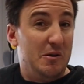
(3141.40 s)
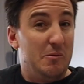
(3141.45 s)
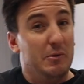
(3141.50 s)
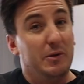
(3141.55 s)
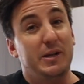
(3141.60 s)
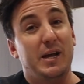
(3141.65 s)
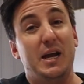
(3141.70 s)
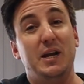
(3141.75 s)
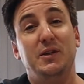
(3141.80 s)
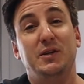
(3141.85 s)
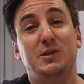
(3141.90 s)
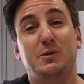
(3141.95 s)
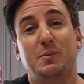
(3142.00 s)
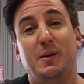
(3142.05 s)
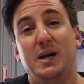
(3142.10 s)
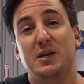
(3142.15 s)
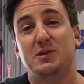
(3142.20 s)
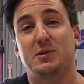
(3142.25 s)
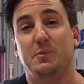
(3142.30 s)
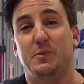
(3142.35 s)
Really anything's
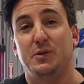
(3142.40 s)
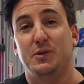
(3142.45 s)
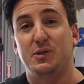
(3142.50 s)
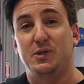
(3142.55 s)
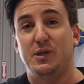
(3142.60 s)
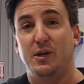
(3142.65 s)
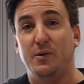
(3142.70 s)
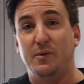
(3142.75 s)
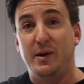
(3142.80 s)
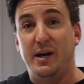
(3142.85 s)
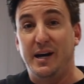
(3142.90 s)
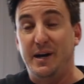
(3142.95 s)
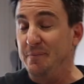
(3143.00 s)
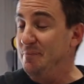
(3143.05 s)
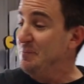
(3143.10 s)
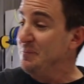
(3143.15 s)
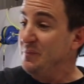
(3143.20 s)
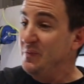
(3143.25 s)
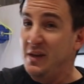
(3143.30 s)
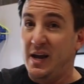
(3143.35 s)
possible. So
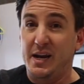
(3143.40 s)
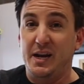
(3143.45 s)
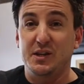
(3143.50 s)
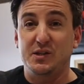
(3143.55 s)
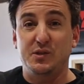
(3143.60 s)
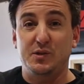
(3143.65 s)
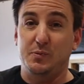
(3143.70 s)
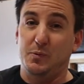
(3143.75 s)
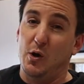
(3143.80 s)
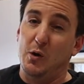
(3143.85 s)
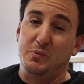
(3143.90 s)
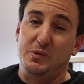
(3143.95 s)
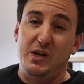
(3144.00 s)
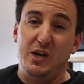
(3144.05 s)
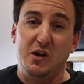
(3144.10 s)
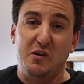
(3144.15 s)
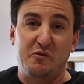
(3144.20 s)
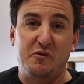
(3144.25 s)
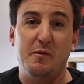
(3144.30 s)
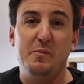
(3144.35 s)
I guess we'll hope to
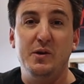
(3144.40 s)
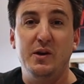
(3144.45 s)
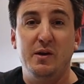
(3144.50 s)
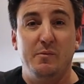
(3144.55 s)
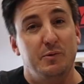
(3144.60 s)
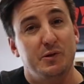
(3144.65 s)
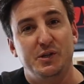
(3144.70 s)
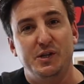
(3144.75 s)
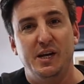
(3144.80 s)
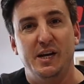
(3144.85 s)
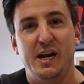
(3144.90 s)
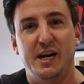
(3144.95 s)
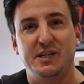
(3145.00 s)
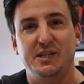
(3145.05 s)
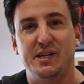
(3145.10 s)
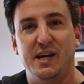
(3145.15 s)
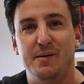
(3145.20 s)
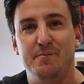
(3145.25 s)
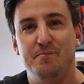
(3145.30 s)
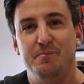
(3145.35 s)
hear from you, and we'll see you next
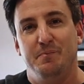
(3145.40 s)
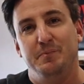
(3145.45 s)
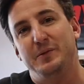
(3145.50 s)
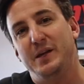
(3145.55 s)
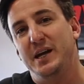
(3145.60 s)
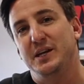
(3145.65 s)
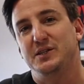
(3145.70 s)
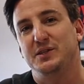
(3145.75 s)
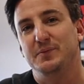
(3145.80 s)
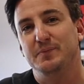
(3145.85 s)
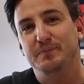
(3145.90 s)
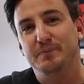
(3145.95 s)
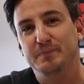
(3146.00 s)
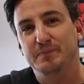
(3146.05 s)
time. Thanks.